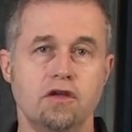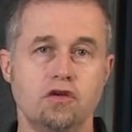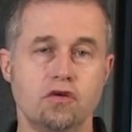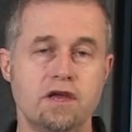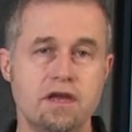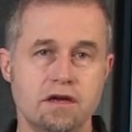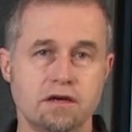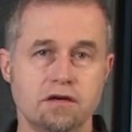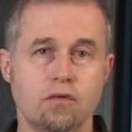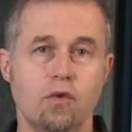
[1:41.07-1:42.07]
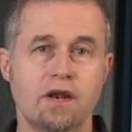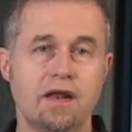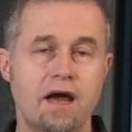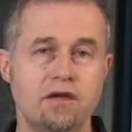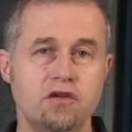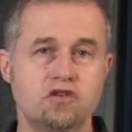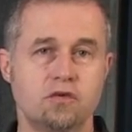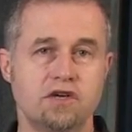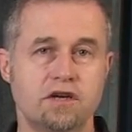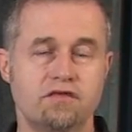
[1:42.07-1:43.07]
your ear will allow you to
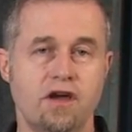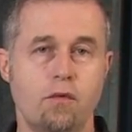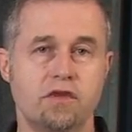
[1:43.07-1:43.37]
identify